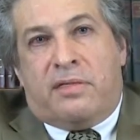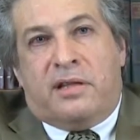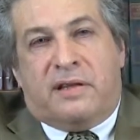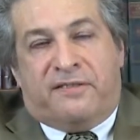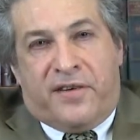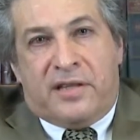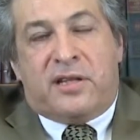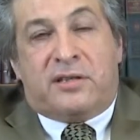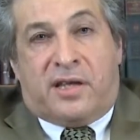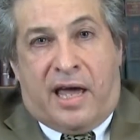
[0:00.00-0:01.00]
the
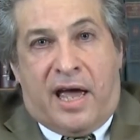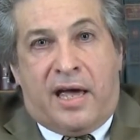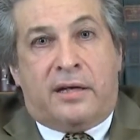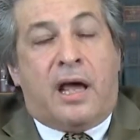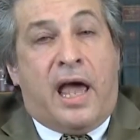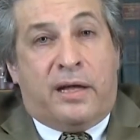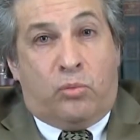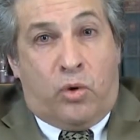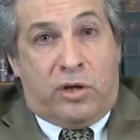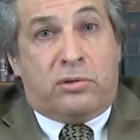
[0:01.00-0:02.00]
defendant can
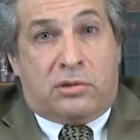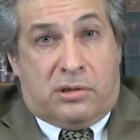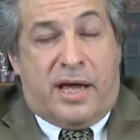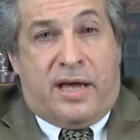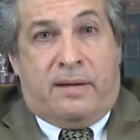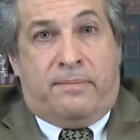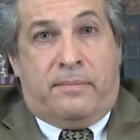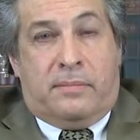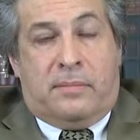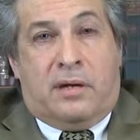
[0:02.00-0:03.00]
and will claim
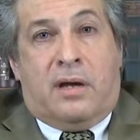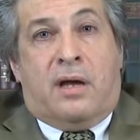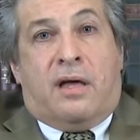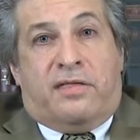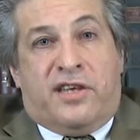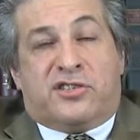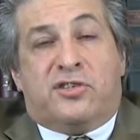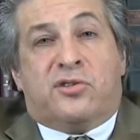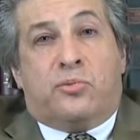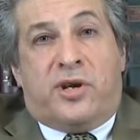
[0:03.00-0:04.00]
this
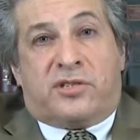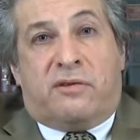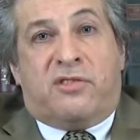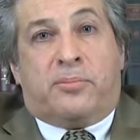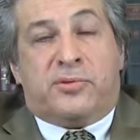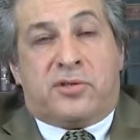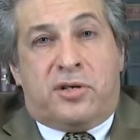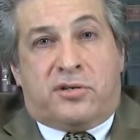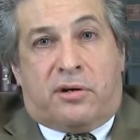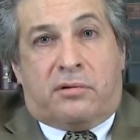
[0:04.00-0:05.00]
is a risk of the
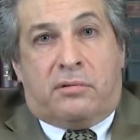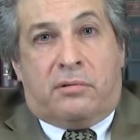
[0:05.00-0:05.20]
procedure.